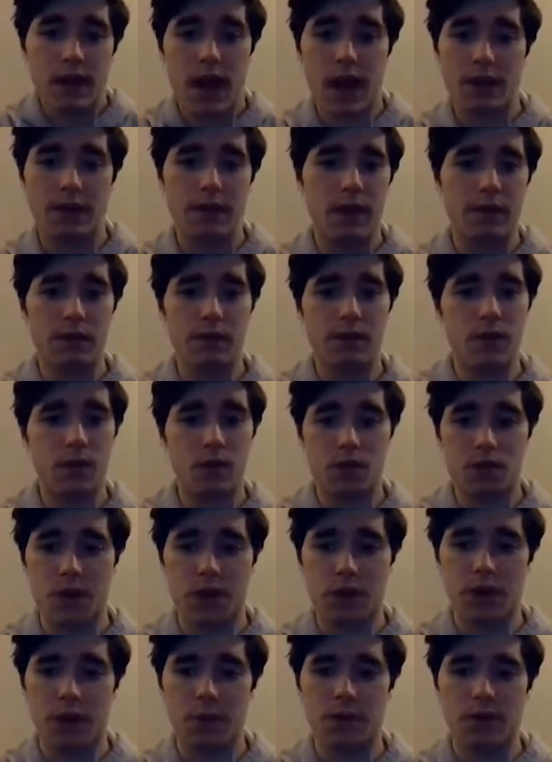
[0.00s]
I don't have his first
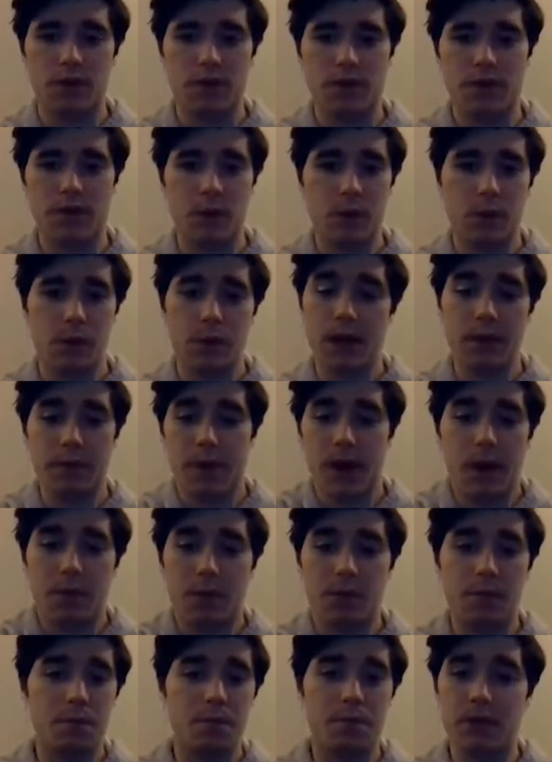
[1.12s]
strike numbers in front of me, but I
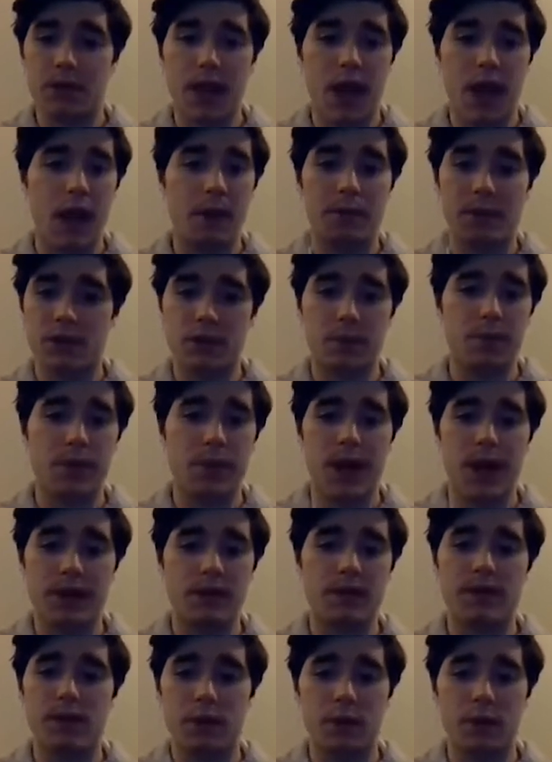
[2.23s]
would not be
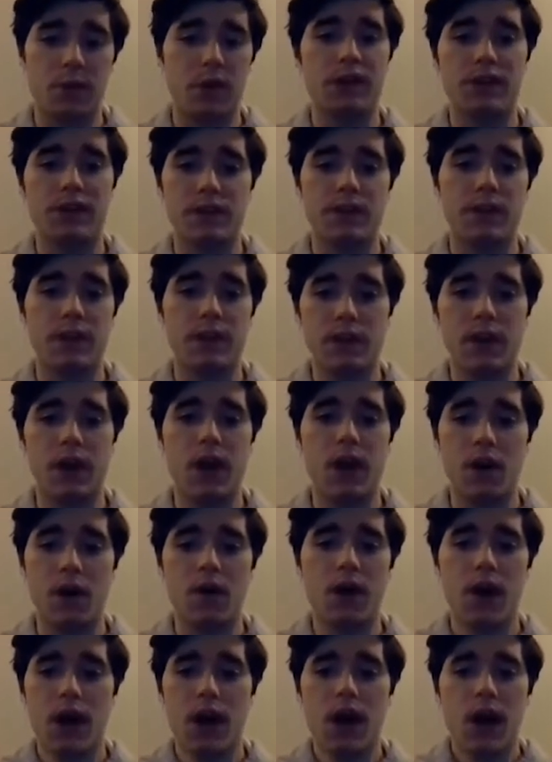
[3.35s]
surprised if they're relatively
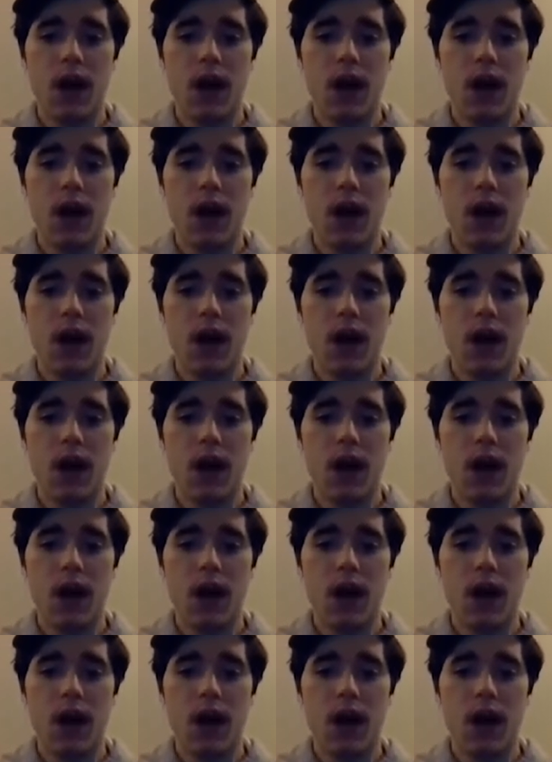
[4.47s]
low.